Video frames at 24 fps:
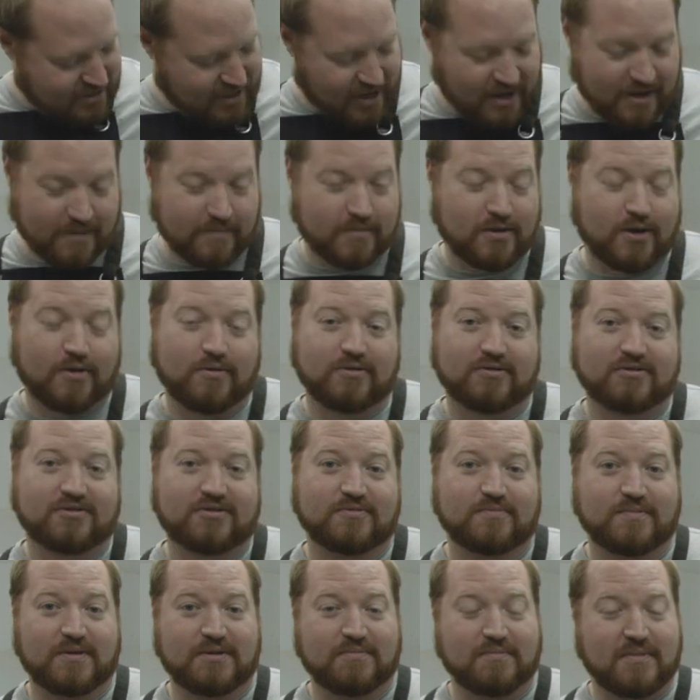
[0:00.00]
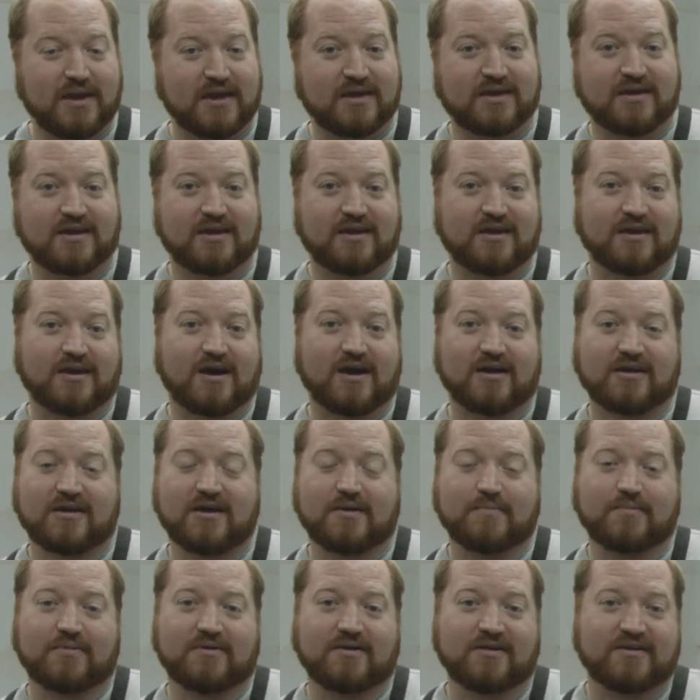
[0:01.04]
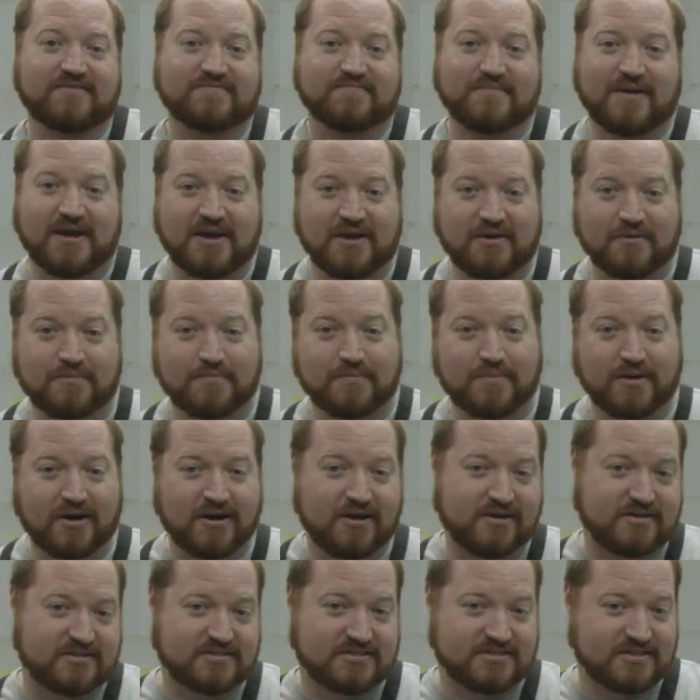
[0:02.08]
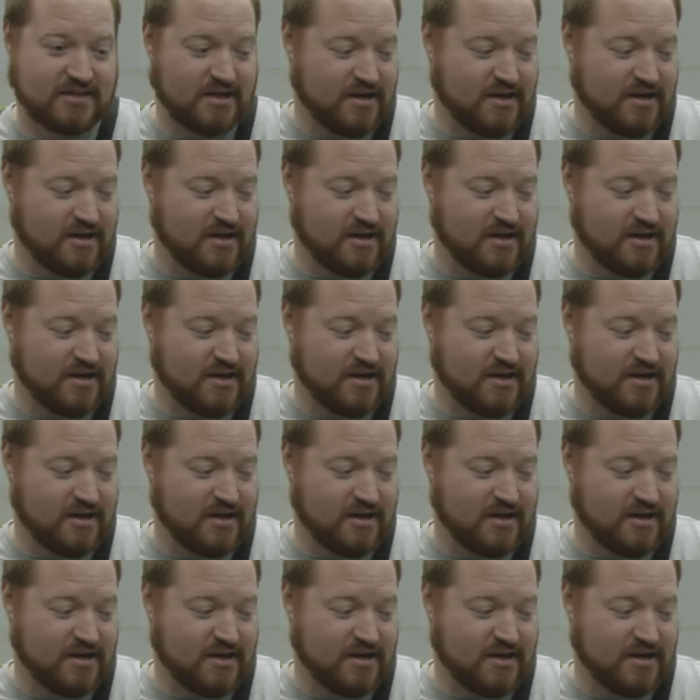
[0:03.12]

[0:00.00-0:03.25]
I'm going to be making a couple of my own parts.